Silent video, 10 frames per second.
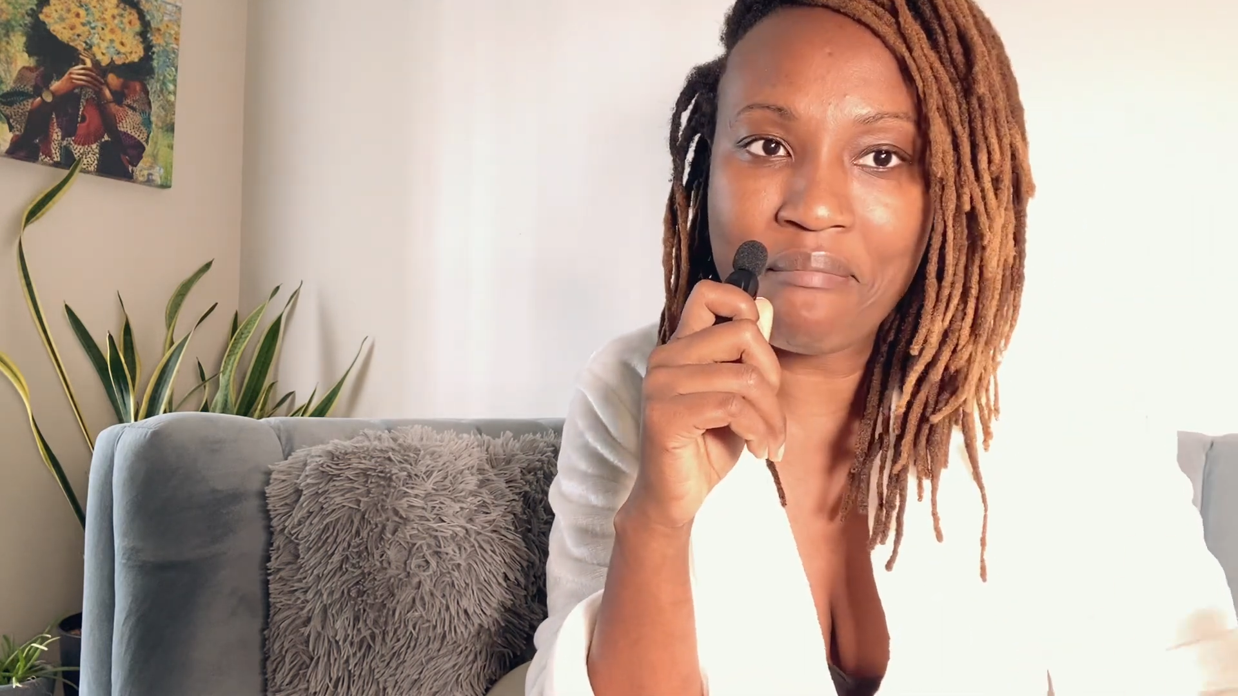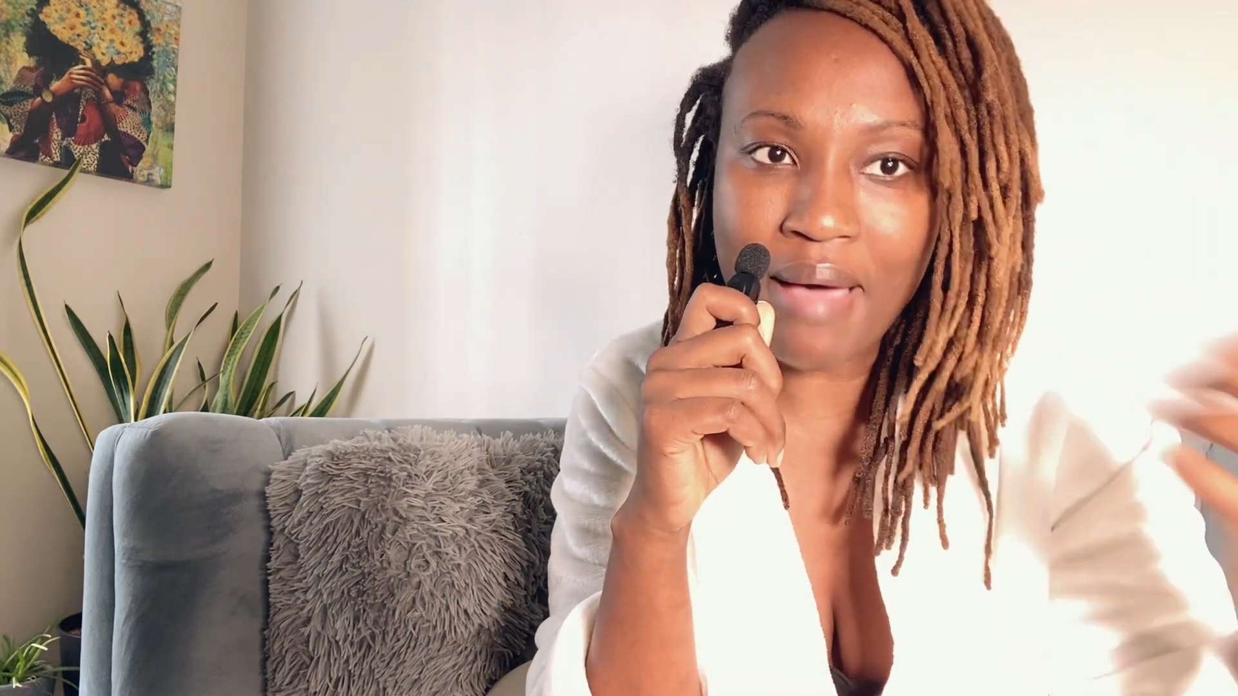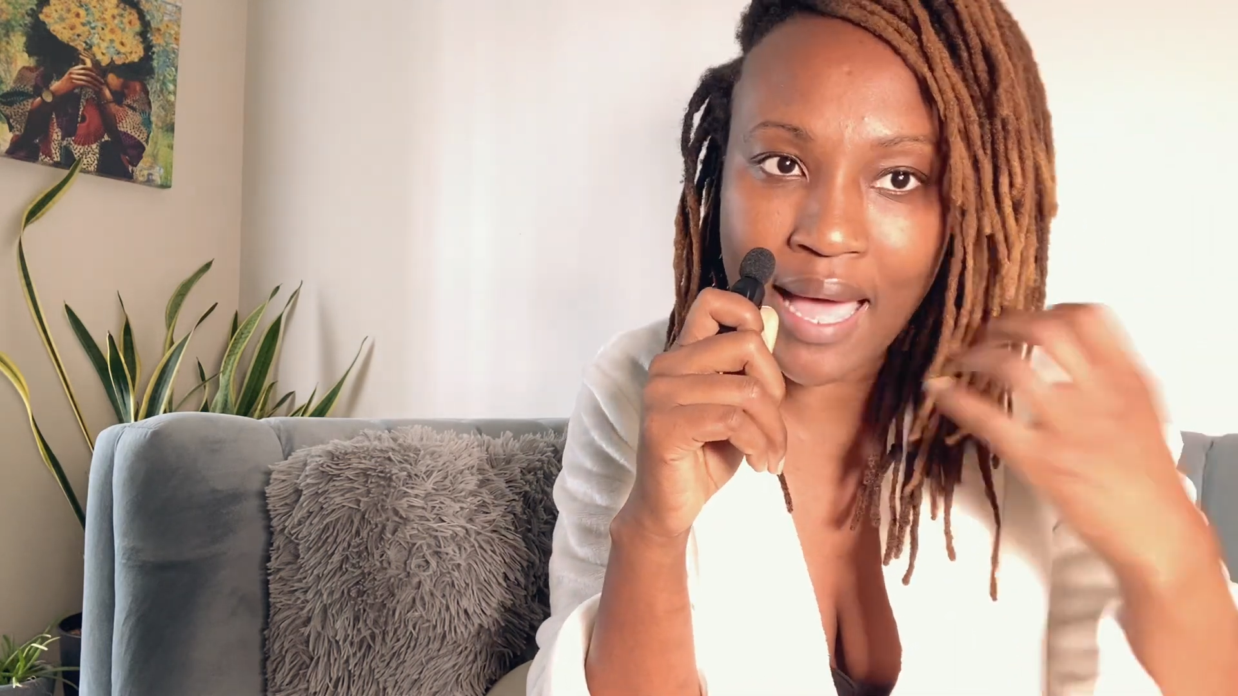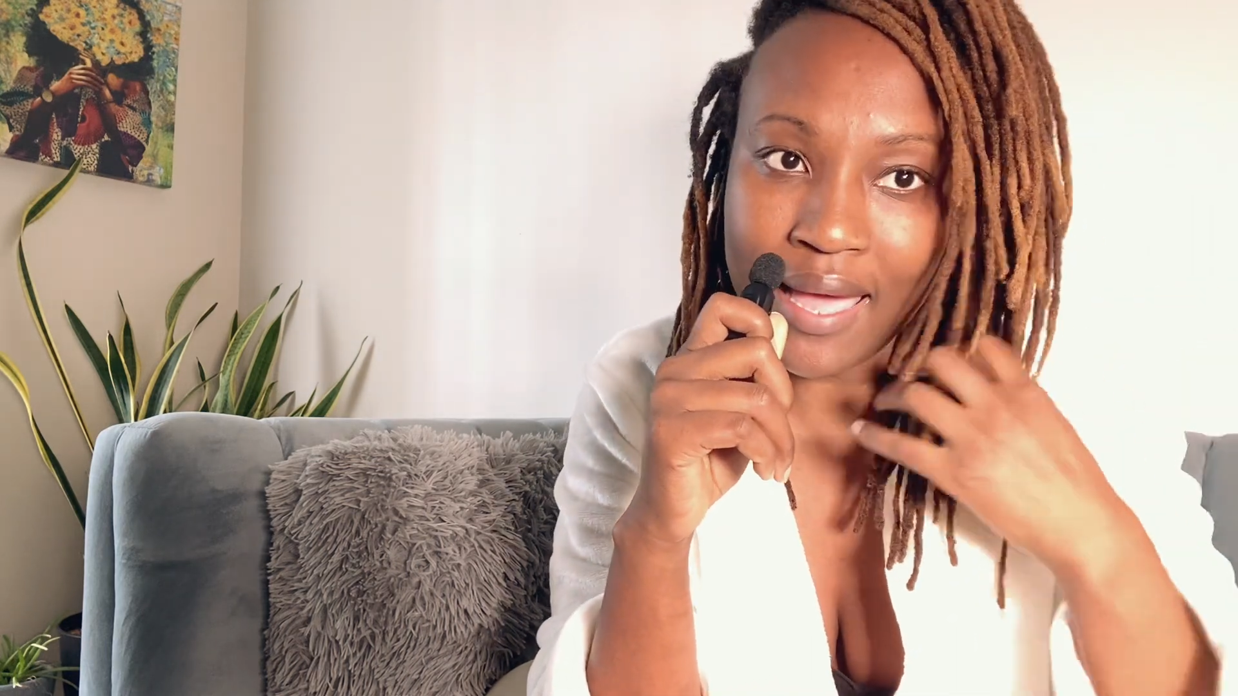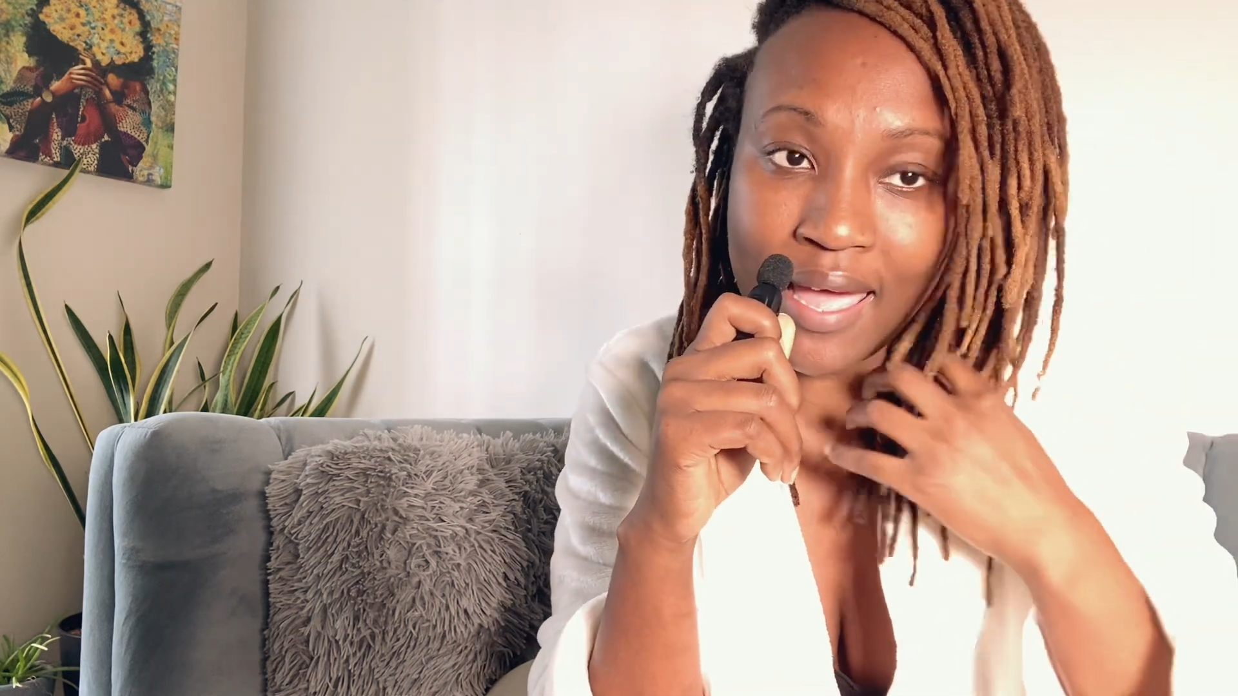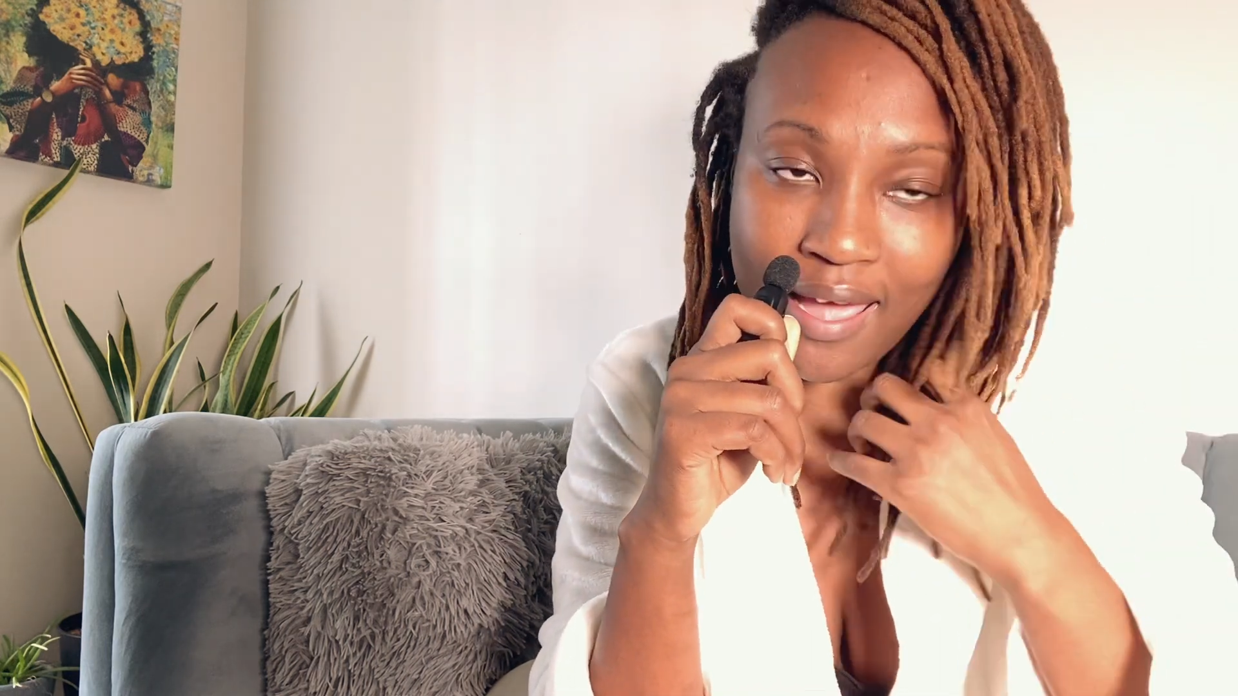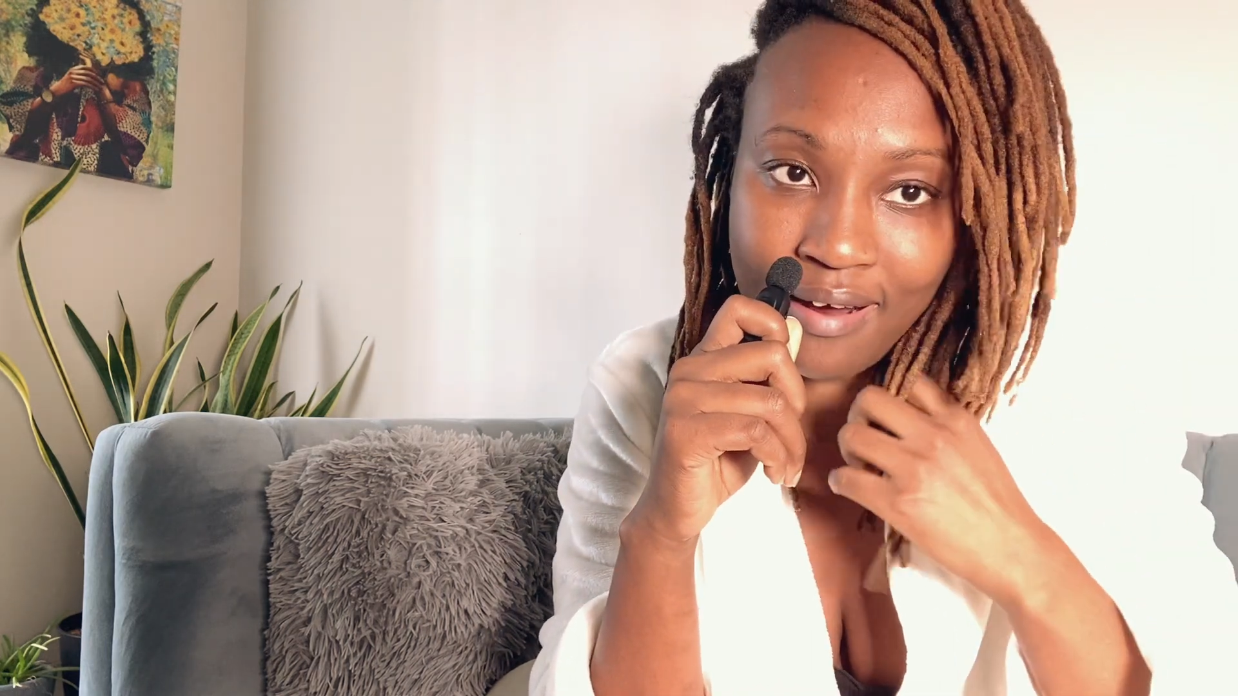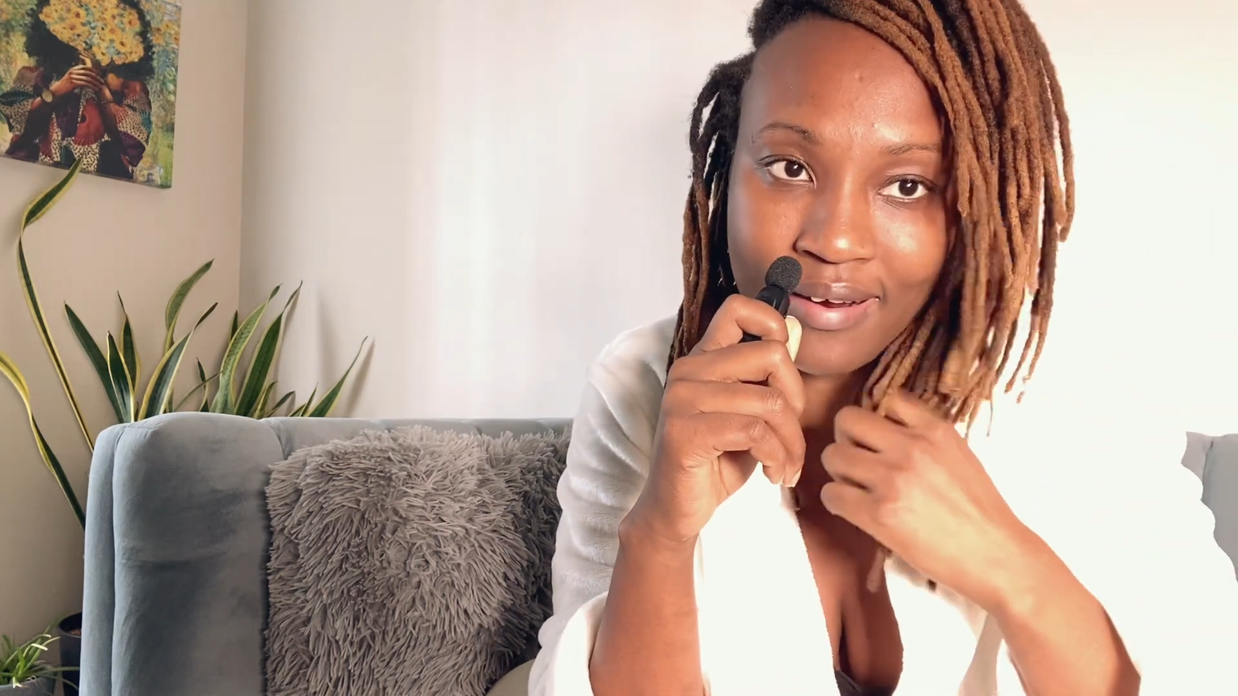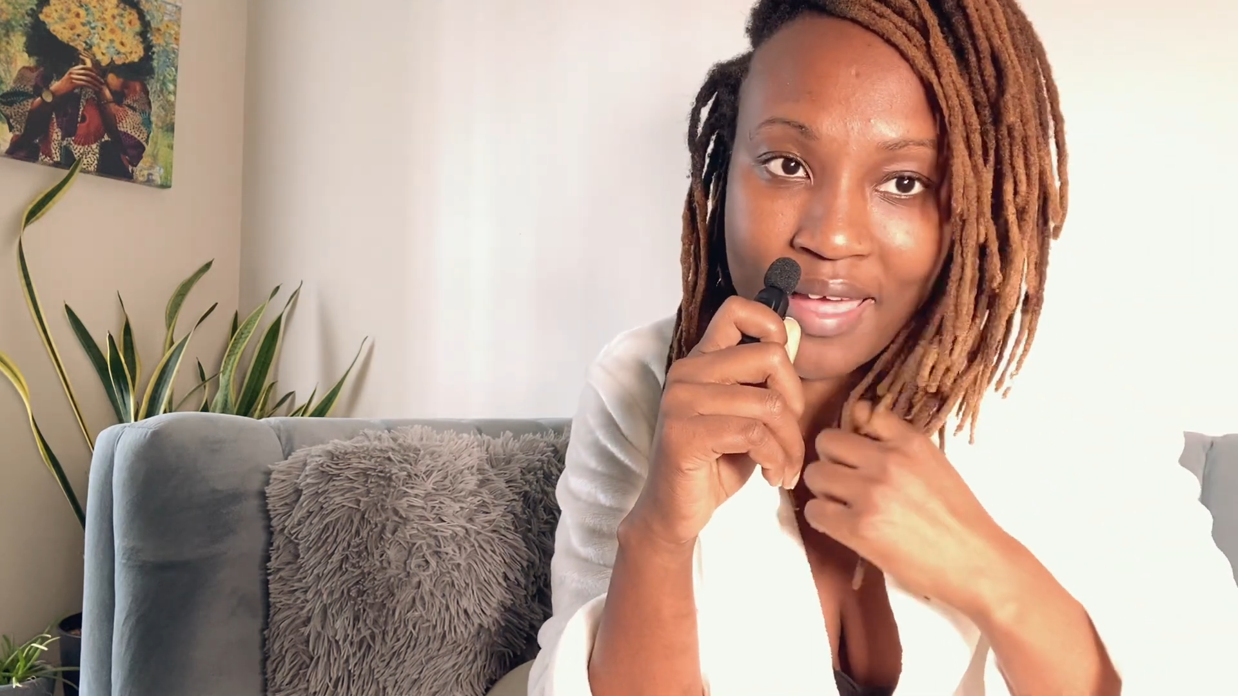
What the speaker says: my hair.